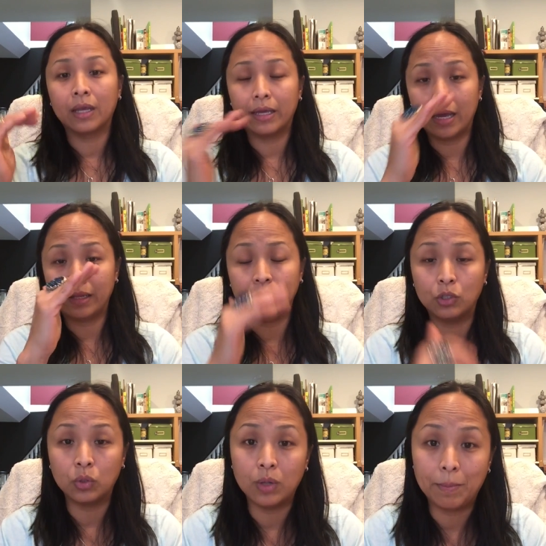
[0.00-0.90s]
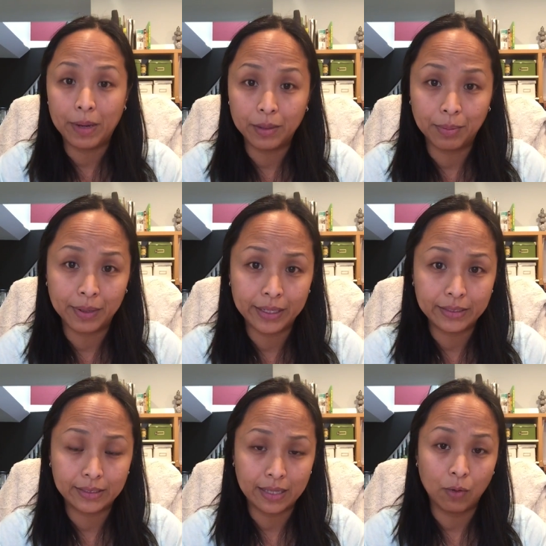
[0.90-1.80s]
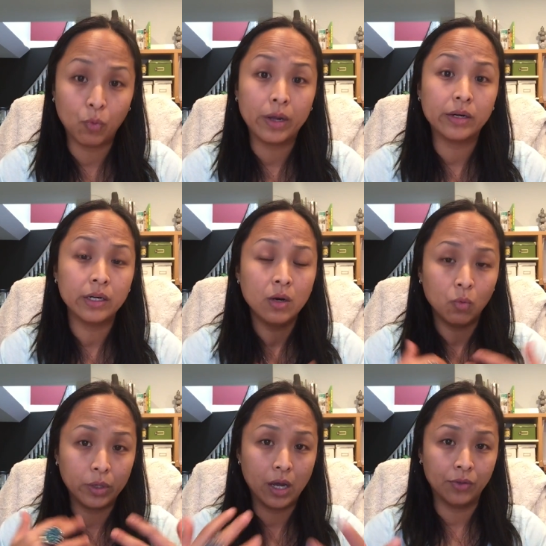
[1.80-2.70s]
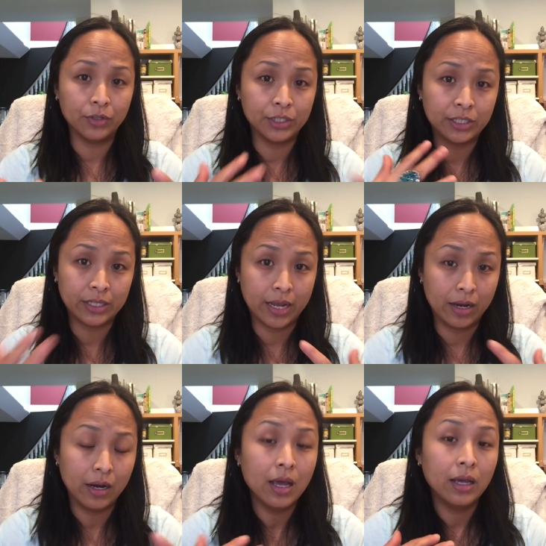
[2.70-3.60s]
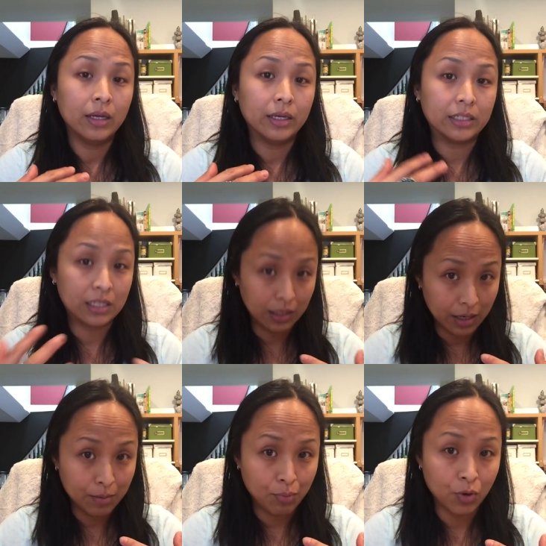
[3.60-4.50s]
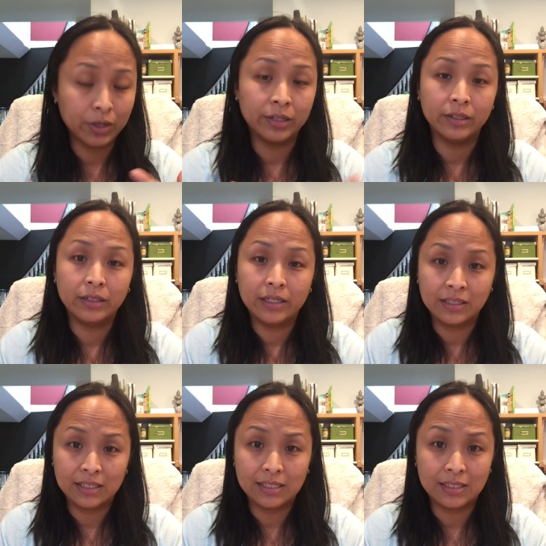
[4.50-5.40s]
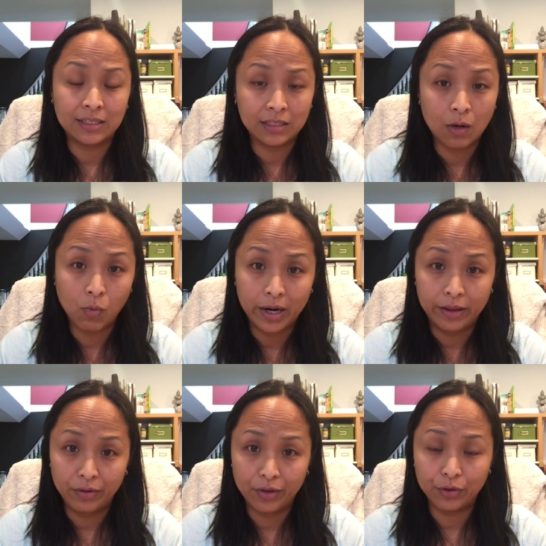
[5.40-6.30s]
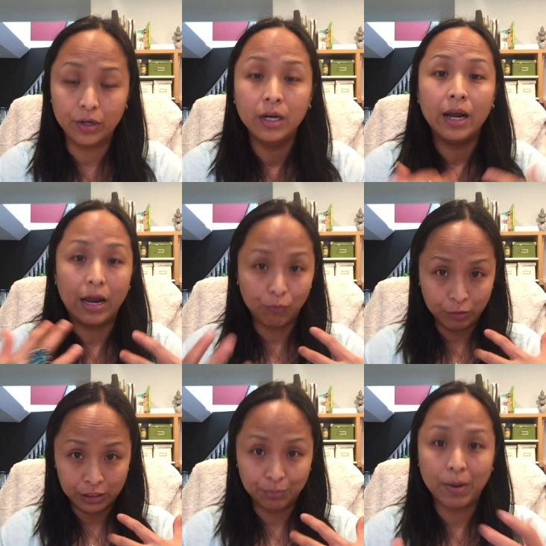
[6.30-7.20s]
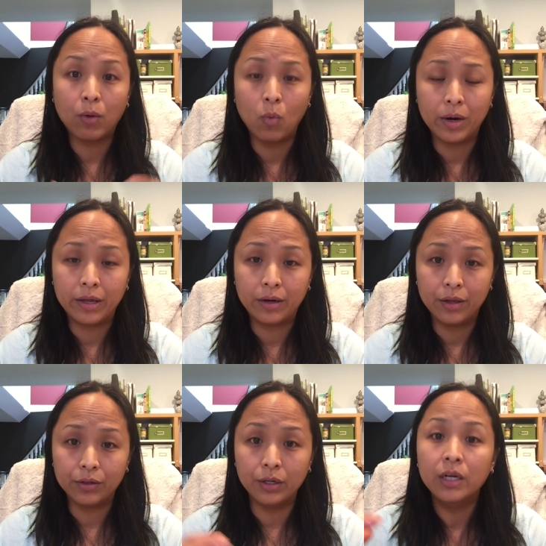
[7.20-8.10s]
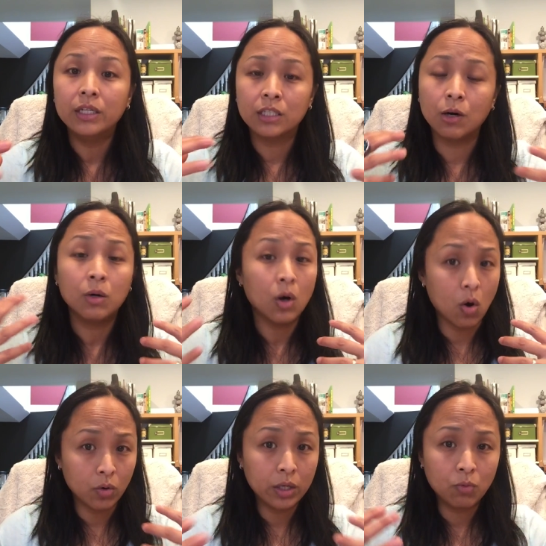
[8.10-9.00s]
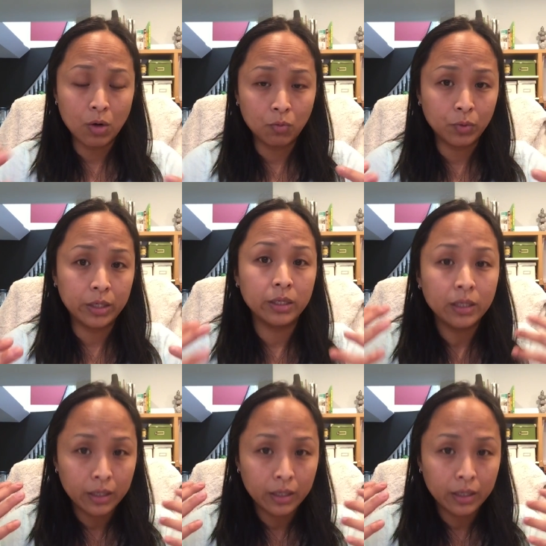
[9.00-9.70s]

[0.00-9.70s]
getting to a better place, that where we understand is the important existence of one another and respect one another. So only when we